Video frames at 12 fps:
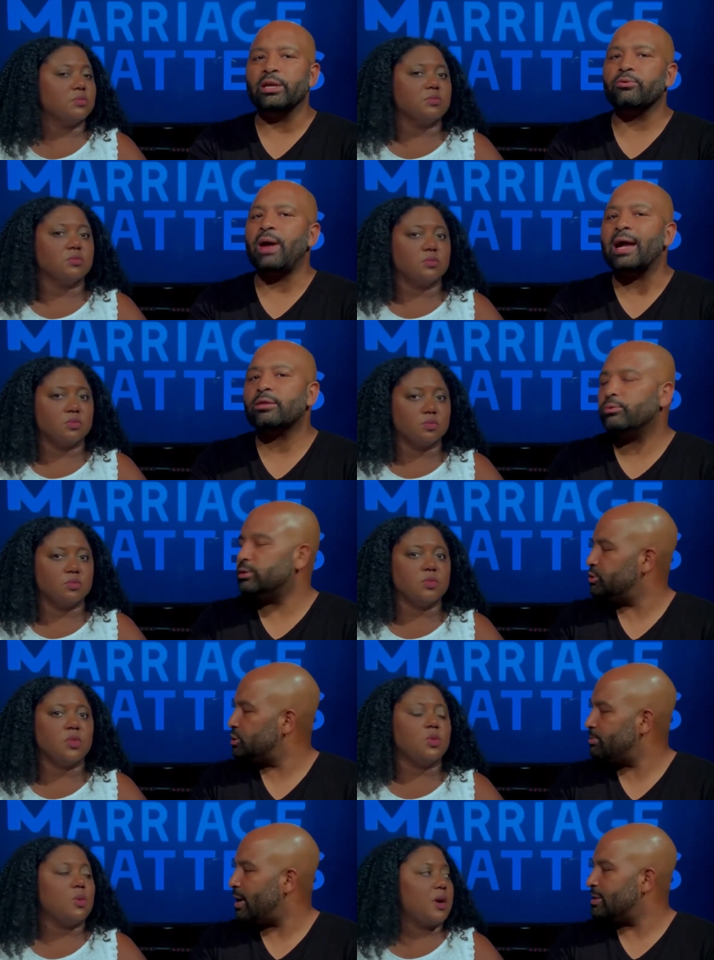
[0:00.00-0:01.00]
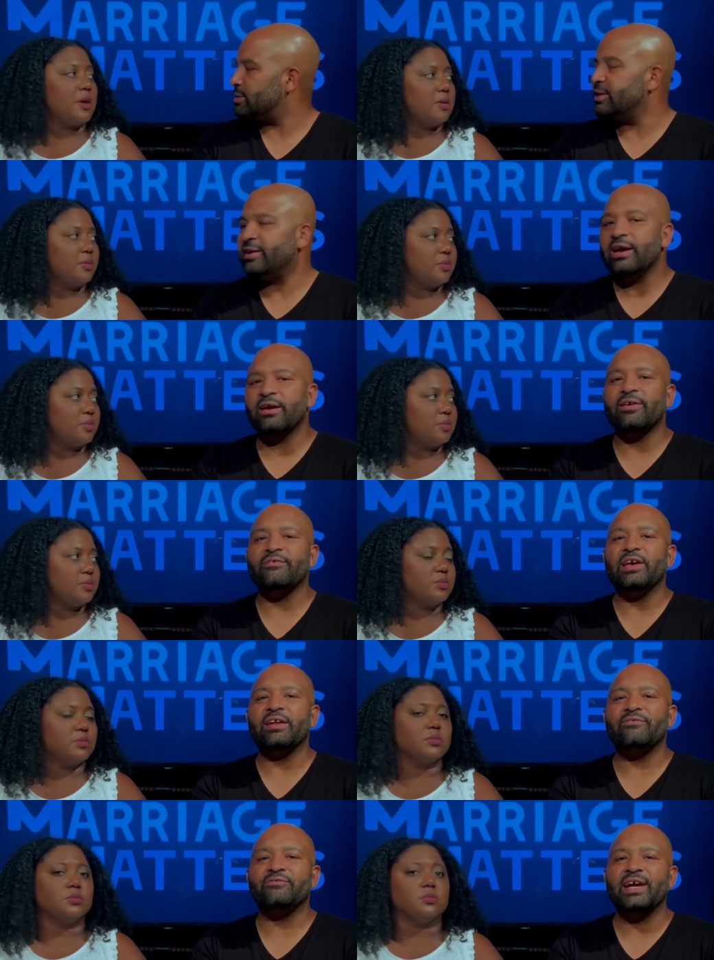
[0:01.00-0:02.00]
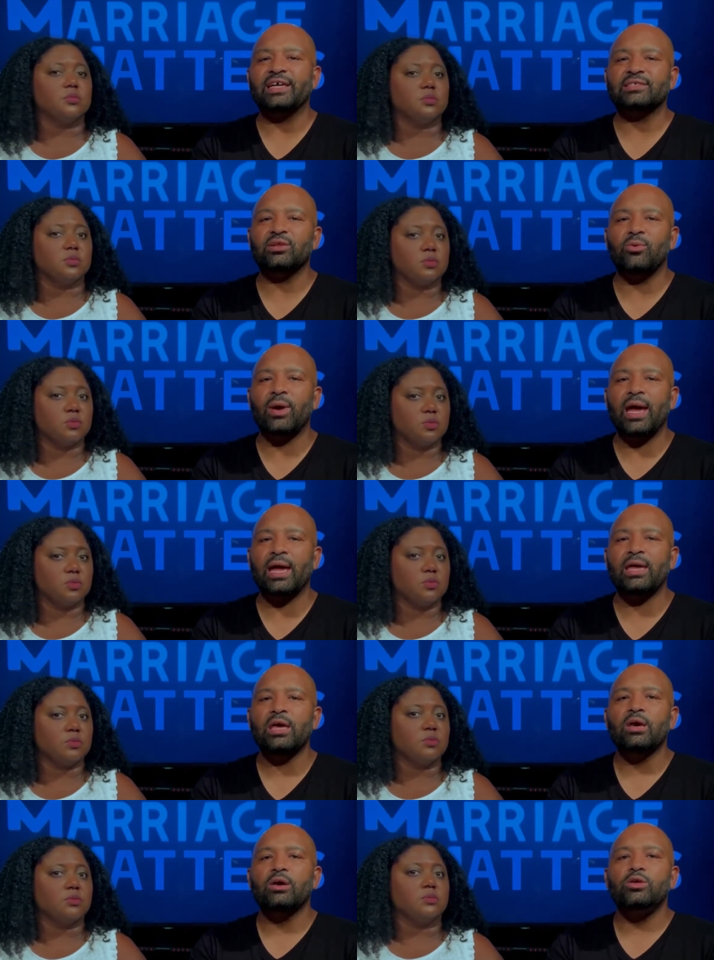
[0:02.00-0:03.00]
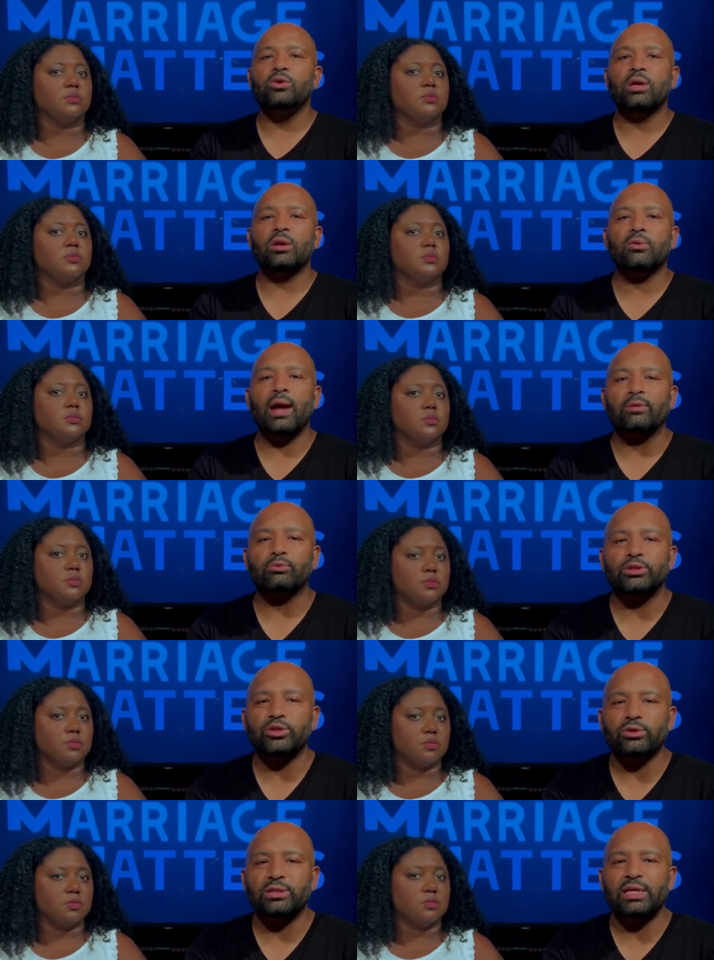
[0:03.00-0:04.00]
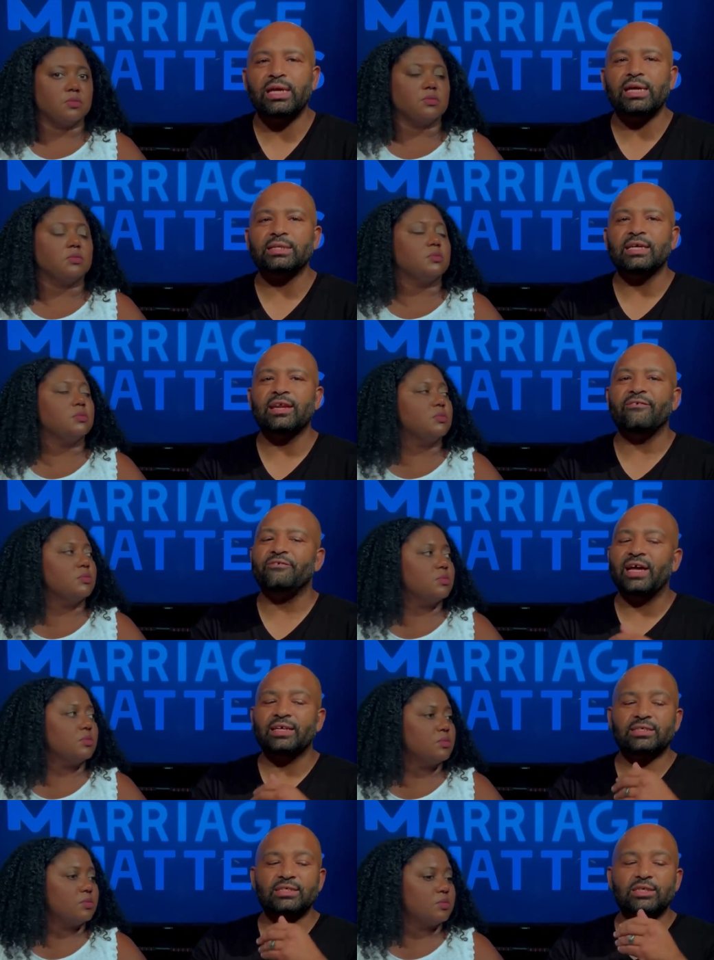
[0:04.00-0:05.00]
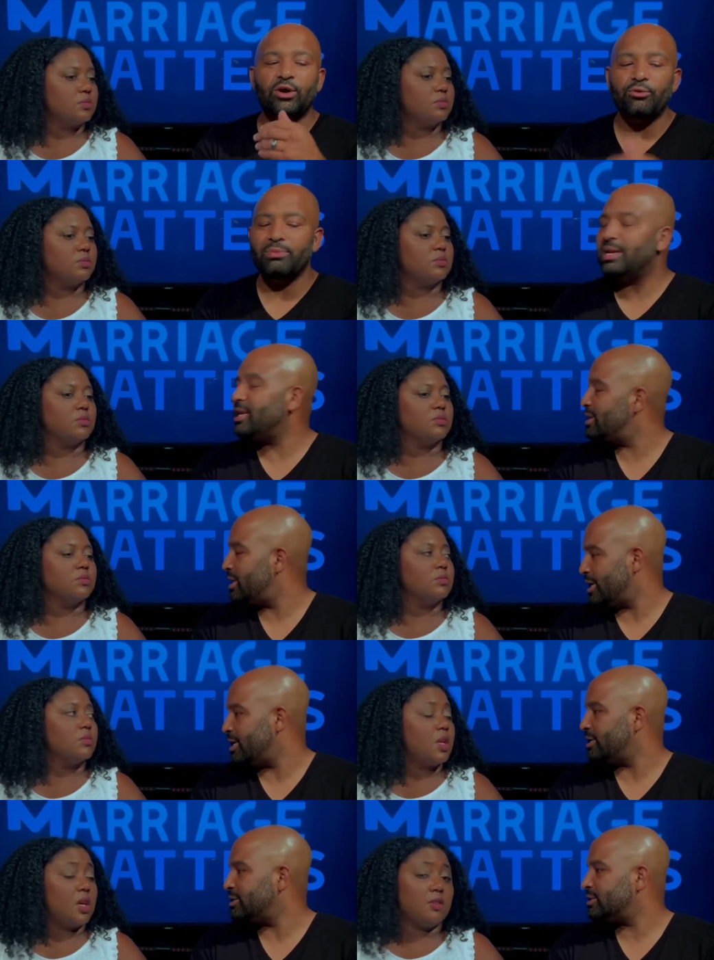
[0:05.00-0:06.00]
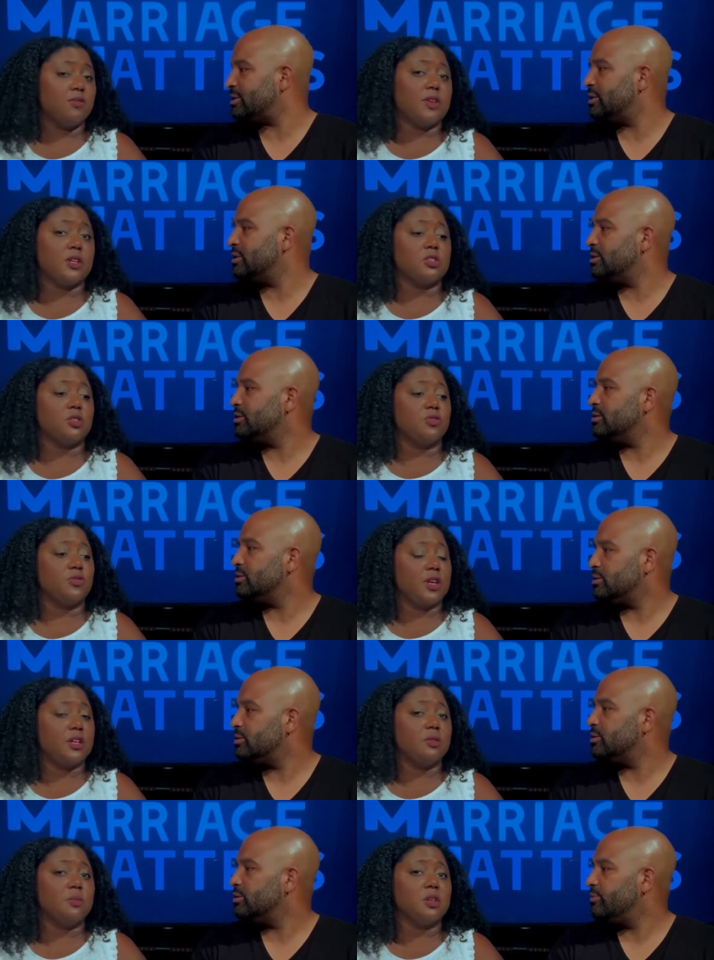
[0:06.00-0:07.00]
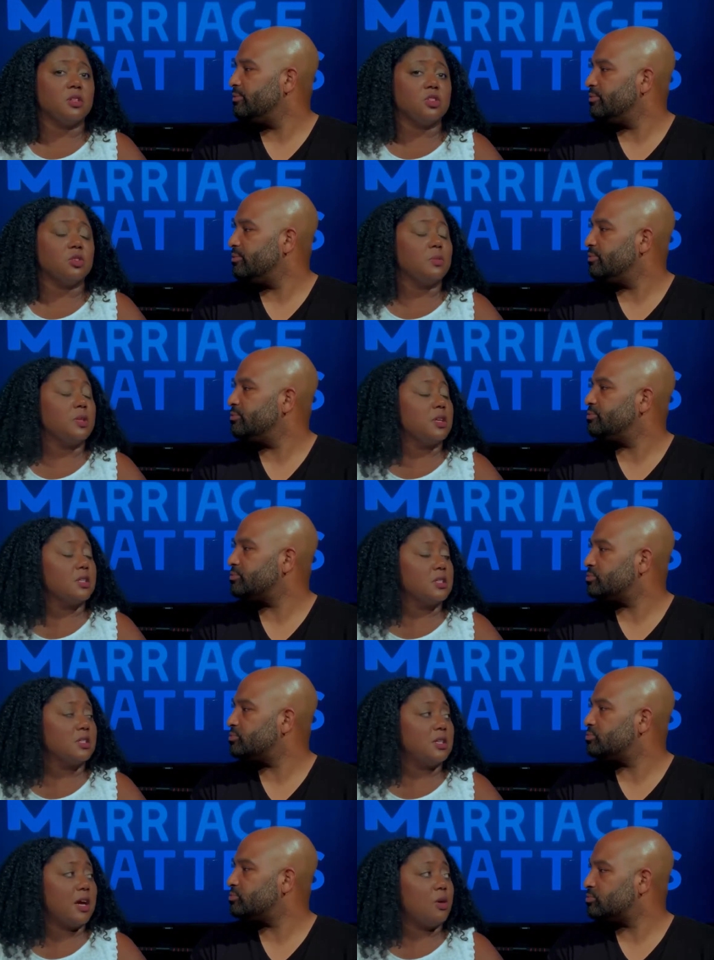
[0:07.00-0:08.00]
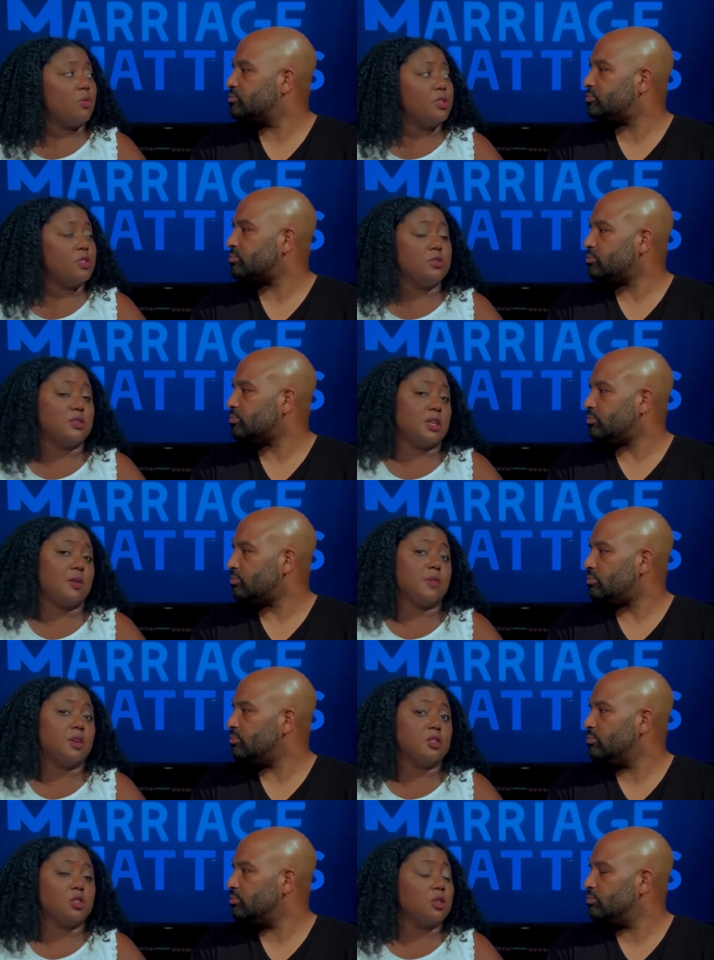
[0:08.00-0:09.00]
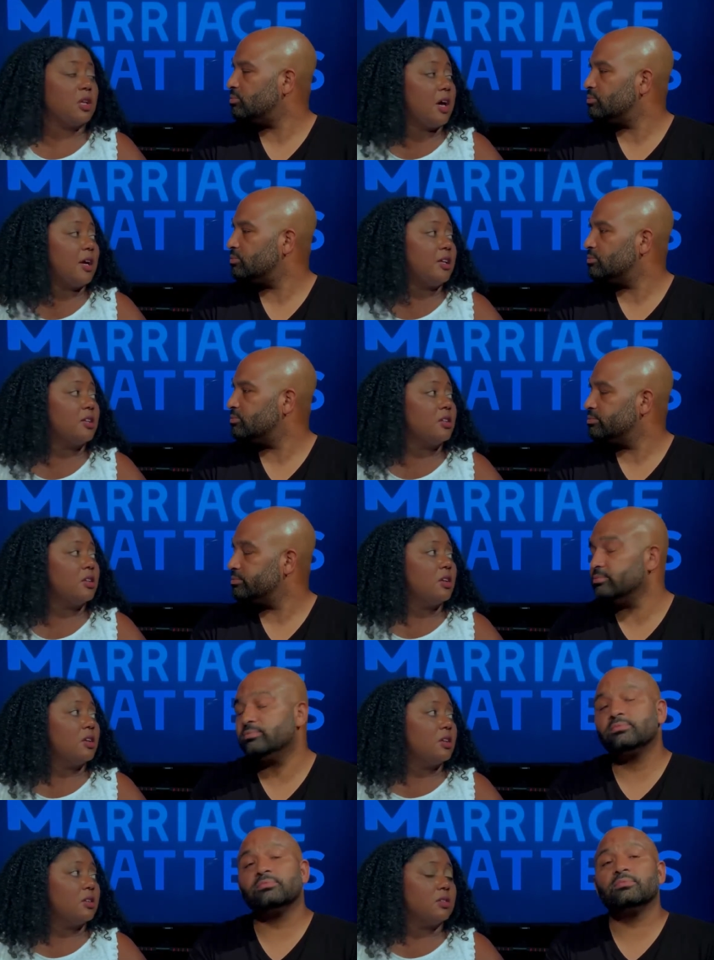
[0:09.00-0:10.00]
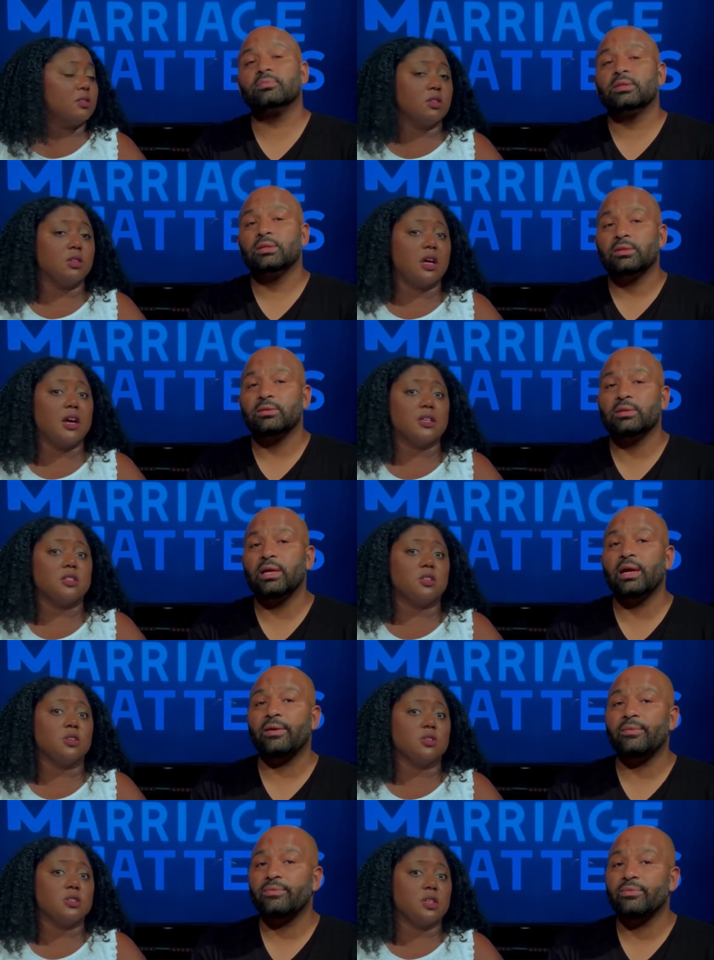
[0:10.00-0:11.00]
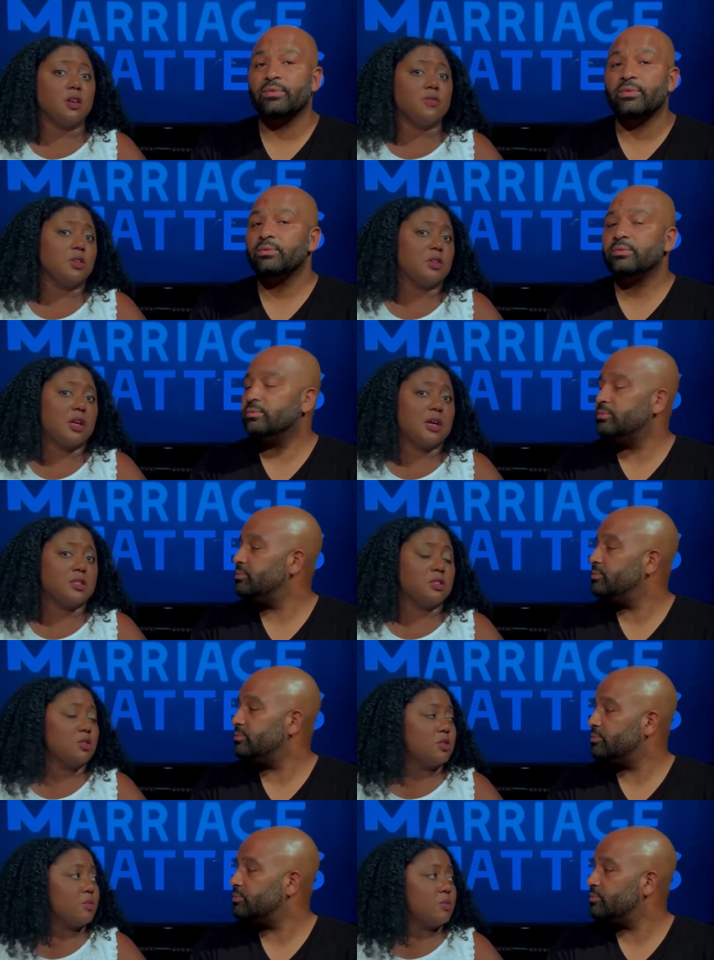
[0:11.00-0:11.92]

Speaker 1: interact with your spouse. Right. It, it, it affects the way you interact with your kids. It mm-hmm. affects so many things.
Speaker 2: It affects your faith because you begin to doubt what you say because you're lying. Mm. You're lying yeah. to yourself. You're lying to your